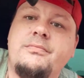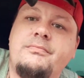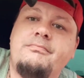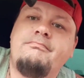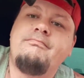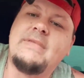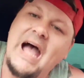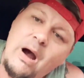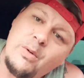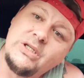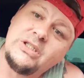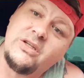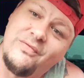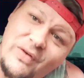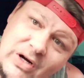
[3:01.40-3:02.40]
That was
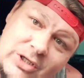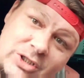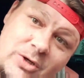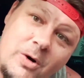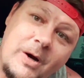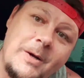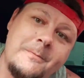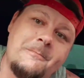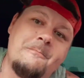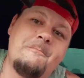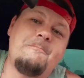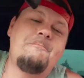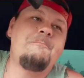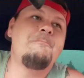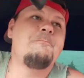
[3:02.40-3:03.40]
the first story.
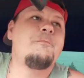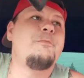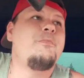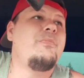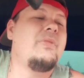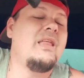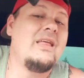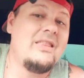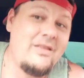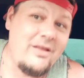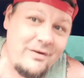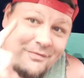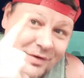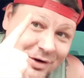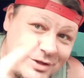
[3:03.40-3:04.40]
The
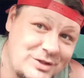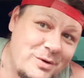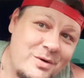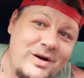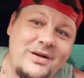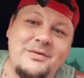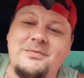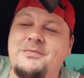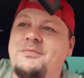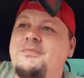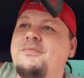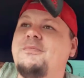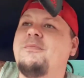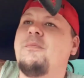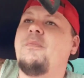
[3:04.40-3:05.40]
first story.
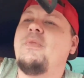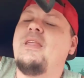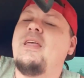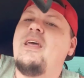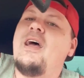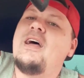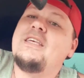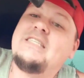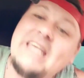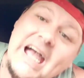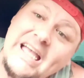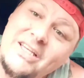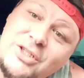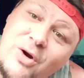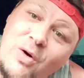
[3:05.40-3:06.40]

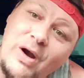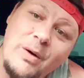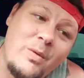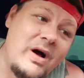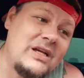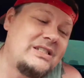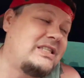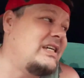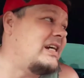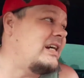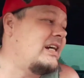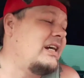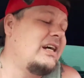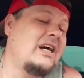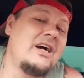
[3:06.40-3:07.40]
Second story was that
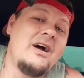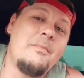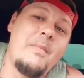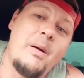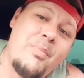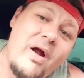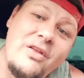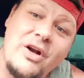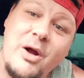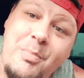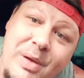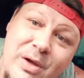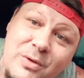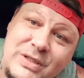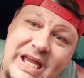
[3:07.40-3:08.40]
my brother
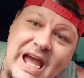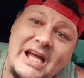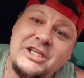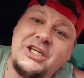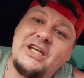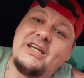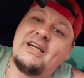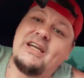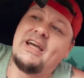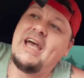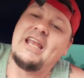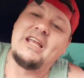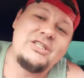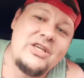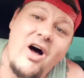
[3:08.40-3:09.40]
abused Angie and
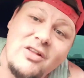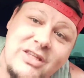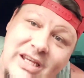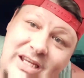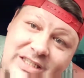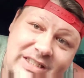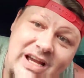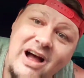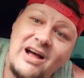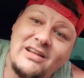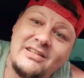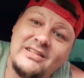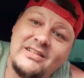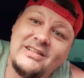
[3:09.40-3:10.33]
assaulted his son.